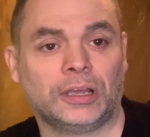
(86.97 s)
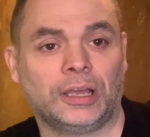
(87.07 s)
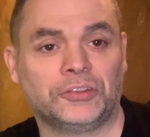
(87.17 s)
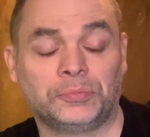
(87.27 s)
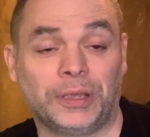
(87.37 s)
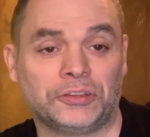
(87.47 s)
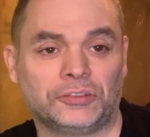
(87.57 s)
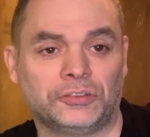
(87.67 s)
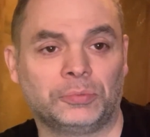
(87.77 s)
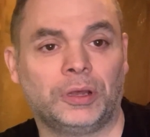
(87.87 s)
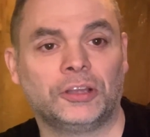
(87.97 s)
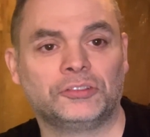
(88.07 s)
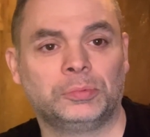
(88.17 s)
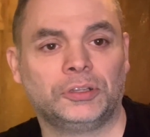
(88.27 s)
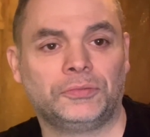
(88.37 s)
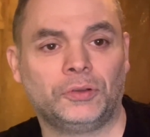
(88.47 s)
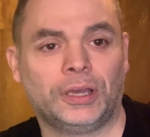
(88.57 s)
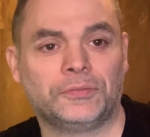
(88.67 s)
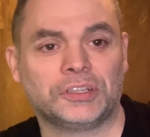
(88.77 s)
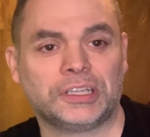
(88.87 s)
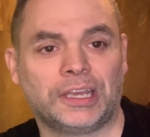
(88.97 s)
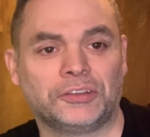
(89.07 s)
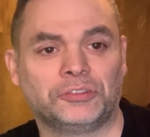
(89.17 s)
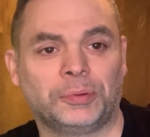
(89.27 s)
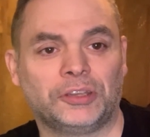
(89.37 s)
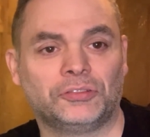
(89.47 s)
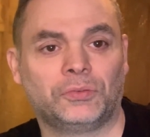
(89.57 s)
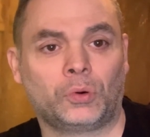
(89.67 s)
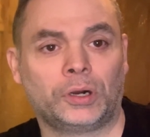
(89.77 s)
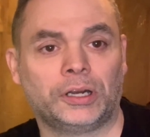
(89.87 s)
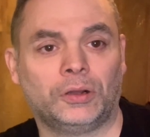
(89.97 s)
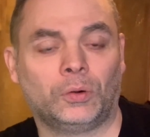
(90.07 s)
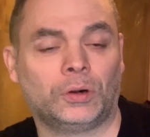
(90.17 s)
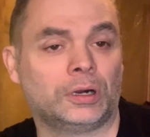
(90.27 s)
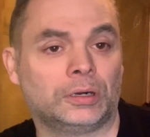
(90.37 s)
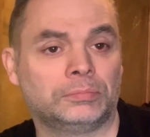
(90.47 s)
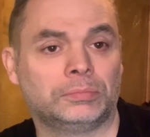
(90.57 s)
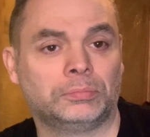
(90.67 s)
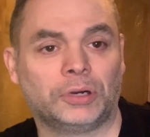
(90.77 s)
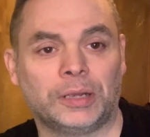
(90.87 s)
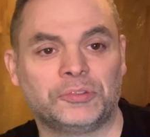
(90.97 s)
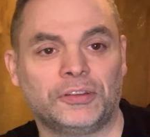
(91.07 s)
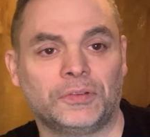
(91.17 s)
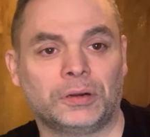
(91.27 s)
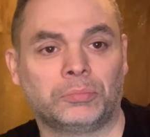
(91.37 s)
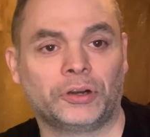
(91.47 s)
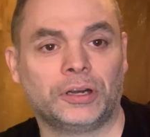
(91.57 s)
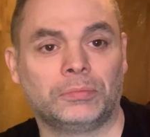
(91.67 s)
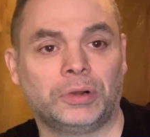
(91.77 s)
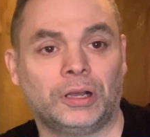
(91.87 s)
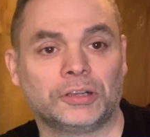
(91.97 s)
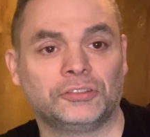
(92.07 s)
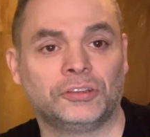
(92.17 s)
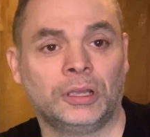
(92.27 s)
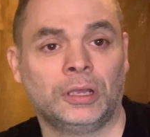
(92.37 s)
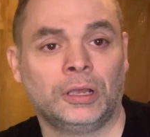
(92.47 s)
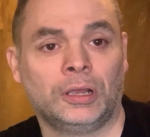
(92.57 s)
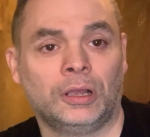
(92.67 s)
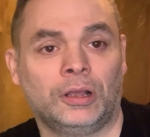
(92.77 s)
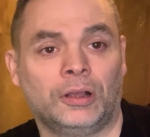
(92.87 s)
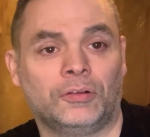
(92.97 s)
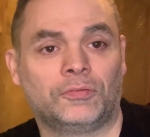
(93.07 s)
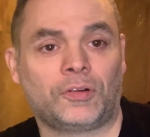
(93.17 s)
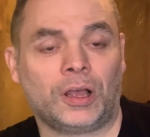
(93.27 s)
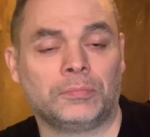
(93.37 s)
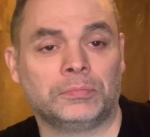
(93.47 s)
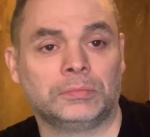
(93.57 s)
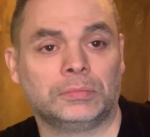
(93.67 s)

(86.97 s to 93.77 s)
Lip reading: as best as possible, if you have the tank space for it, or perhaps even a breeder box, from